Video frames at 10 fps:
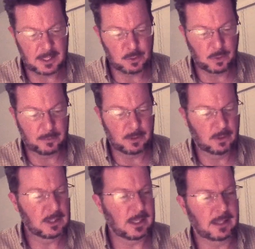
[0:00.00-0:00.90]
That's what I'm
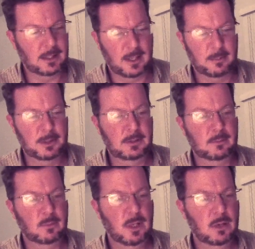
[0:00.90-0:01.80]
doing, and I
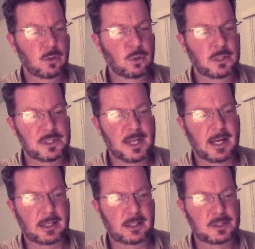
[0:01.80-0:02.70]
mean, how cool is that?